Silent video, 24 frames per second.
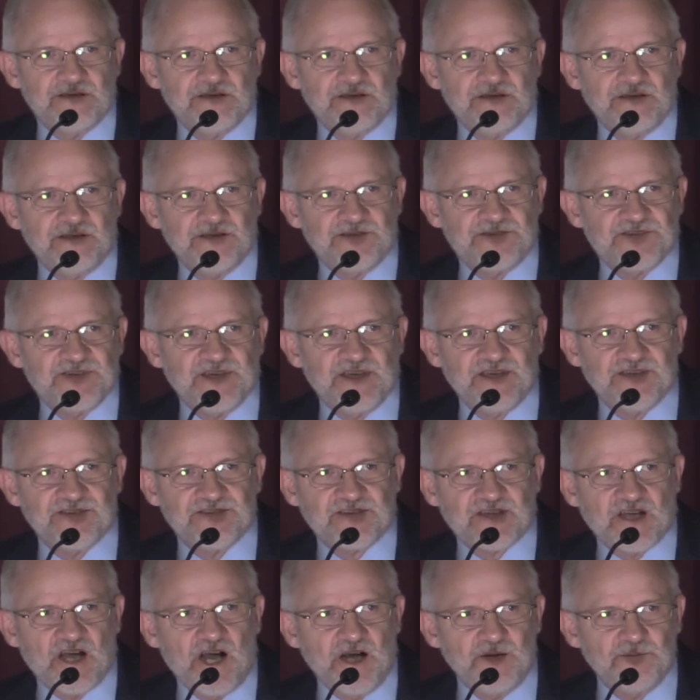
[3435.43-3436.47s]
It says
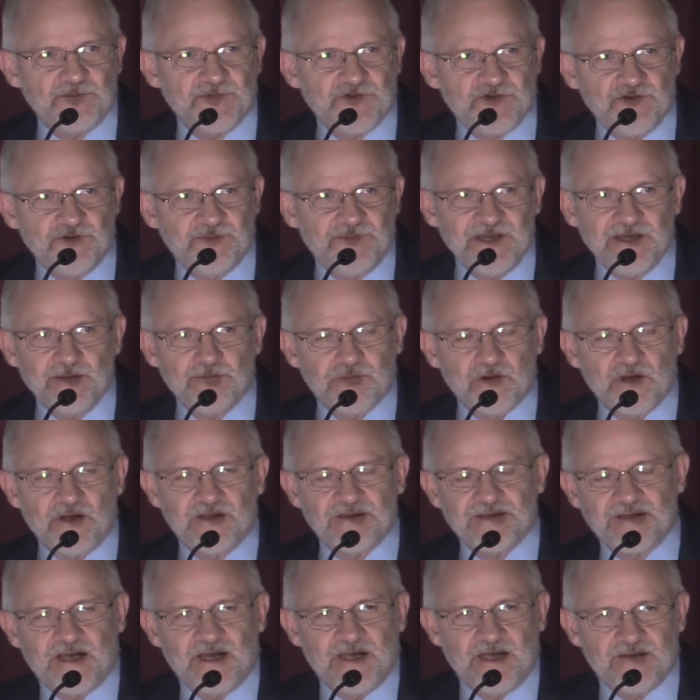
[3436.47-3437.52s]
come to be blood.
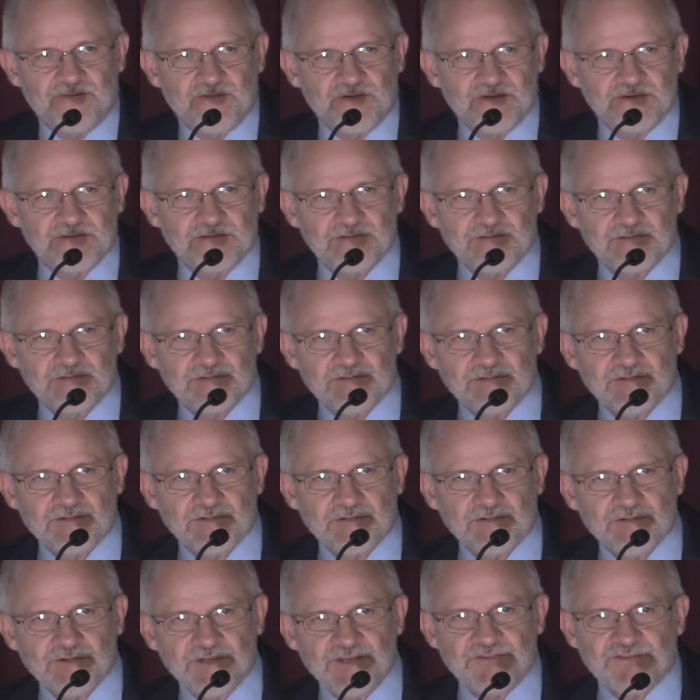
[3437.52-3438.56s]
And I haven't
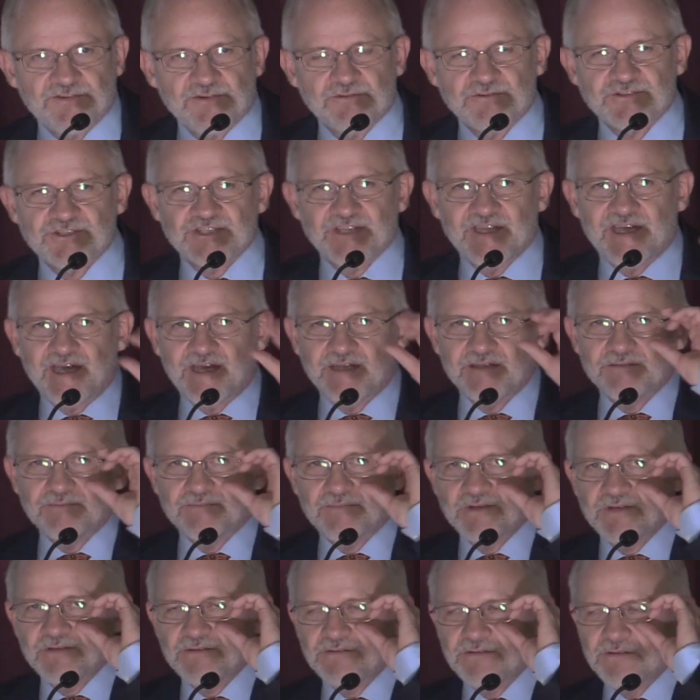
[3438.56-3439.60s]
research that,
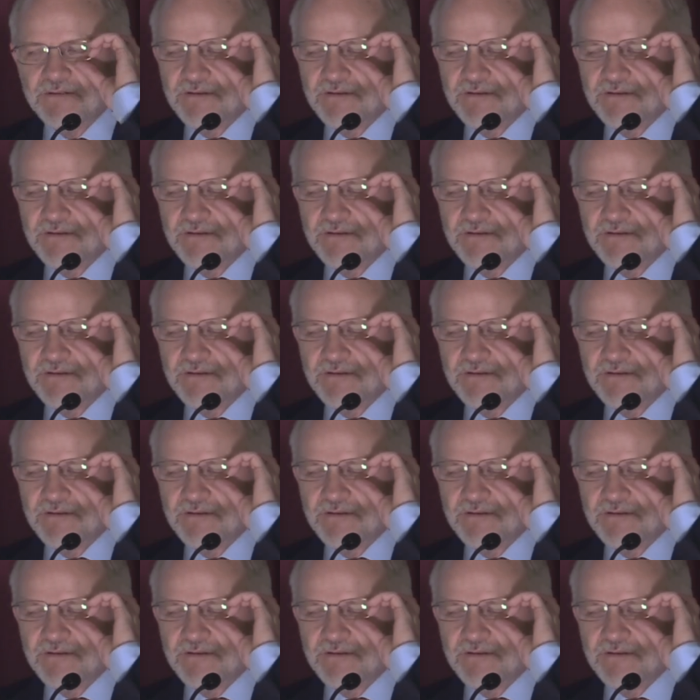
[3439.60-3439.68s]
but